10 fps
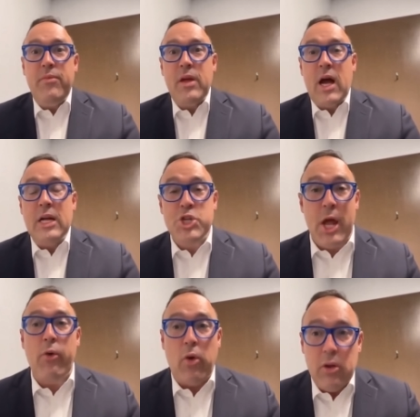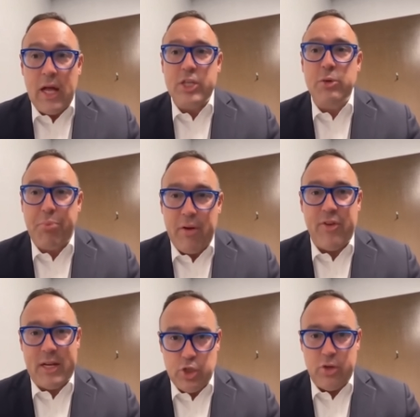uh, general election
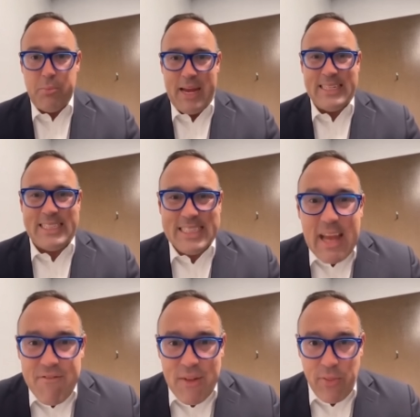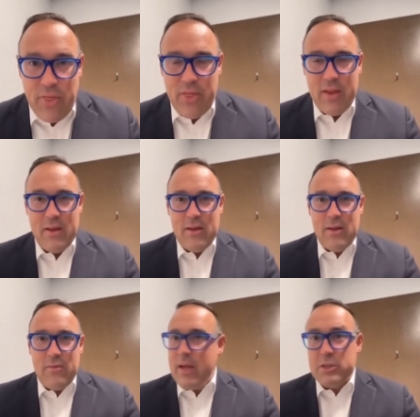presidential debate. Seventh.
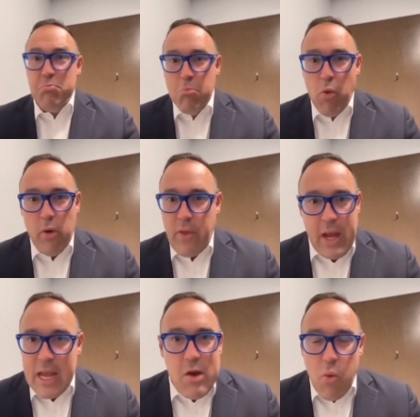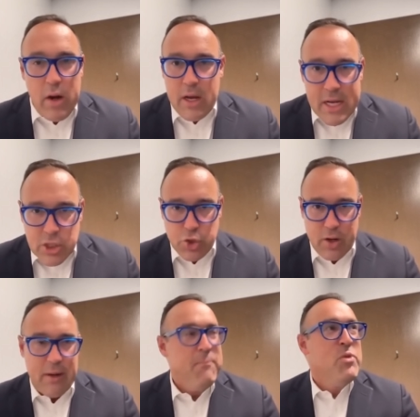That's more than anyone in
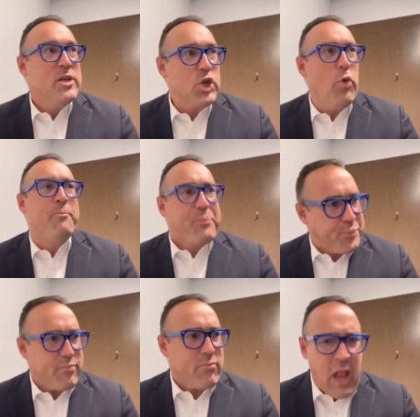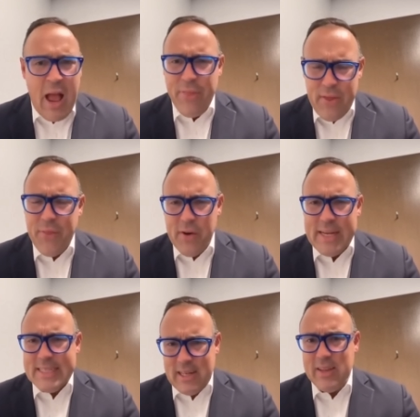history. So I think there
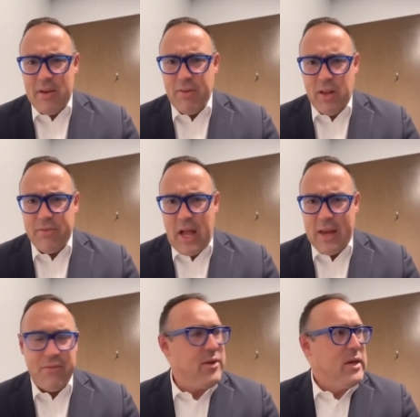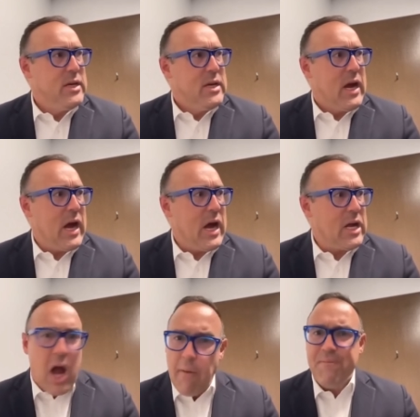is a level of kind of uh,
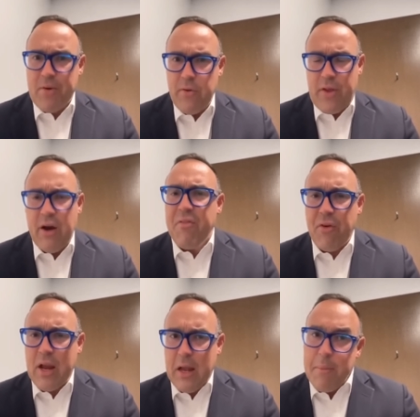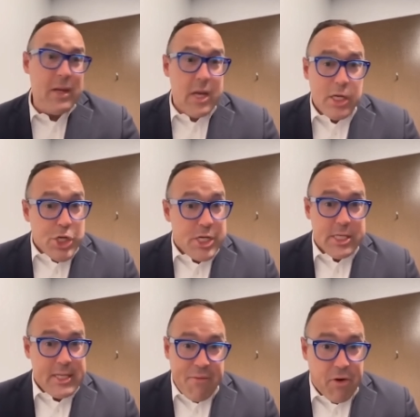comfort there for him. And, and she's
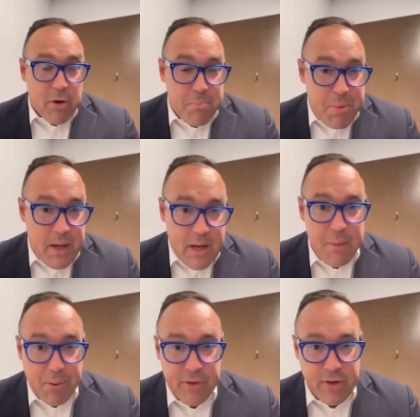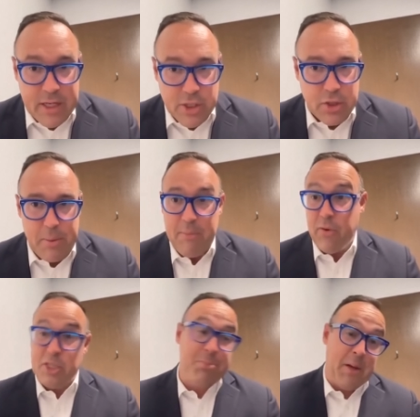never been in a presidential debate before.
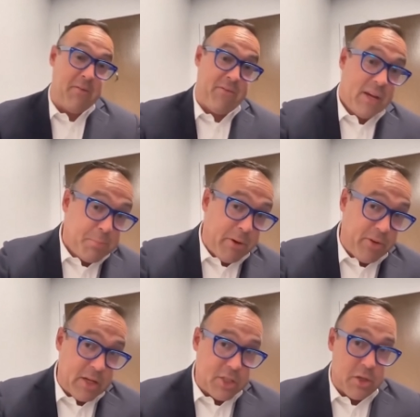She's been in a vice presidential